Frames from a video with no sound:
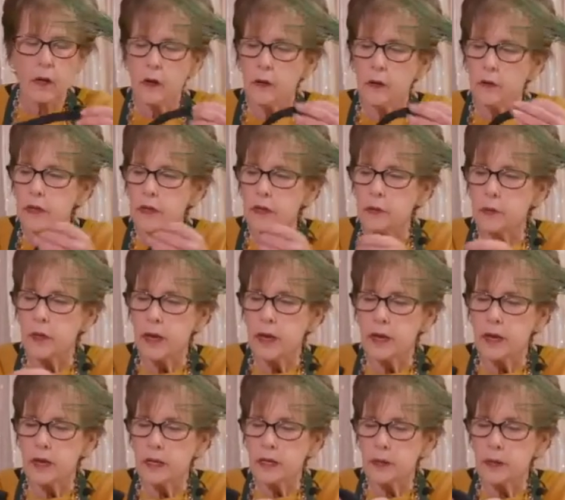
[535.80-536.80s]
This one
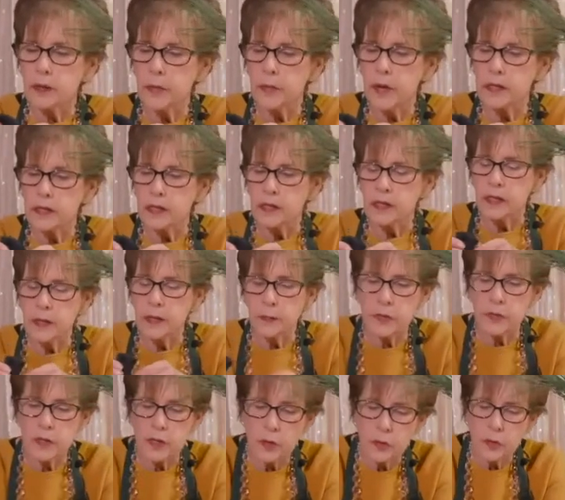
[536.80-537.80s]
has a clip,
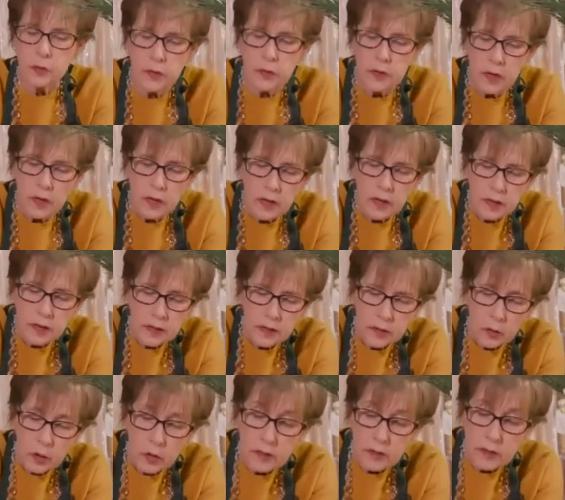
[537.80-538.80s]
so they're
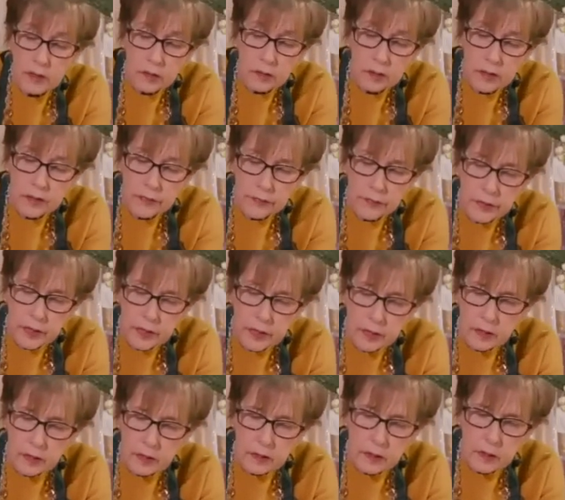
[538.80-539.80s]
all a little different.
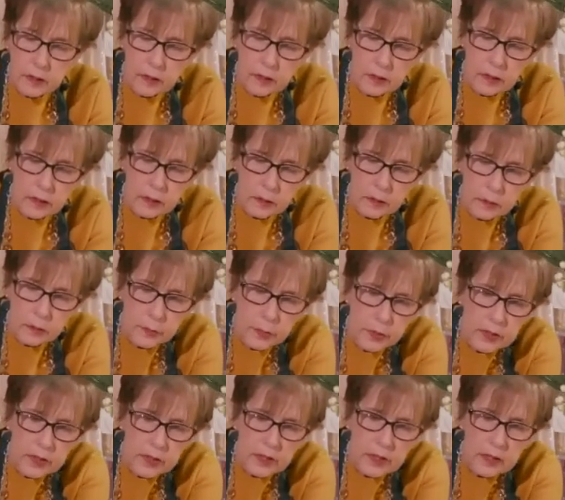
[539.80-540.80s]
You put
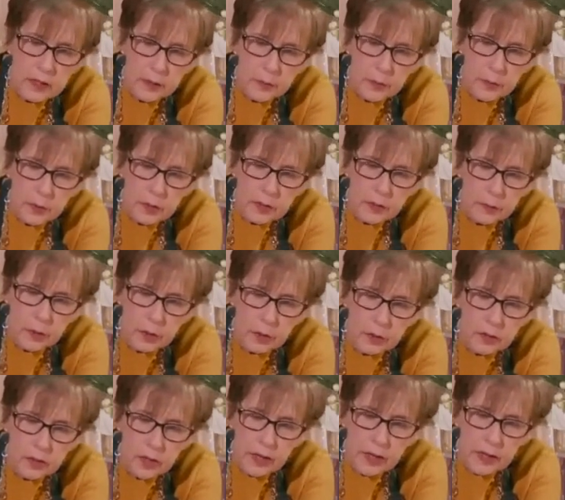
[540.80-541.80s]
the clip on the bow
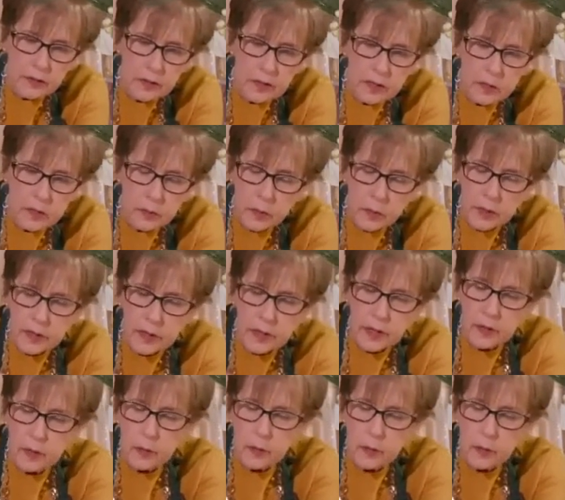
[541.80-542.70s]
tie on this one. The other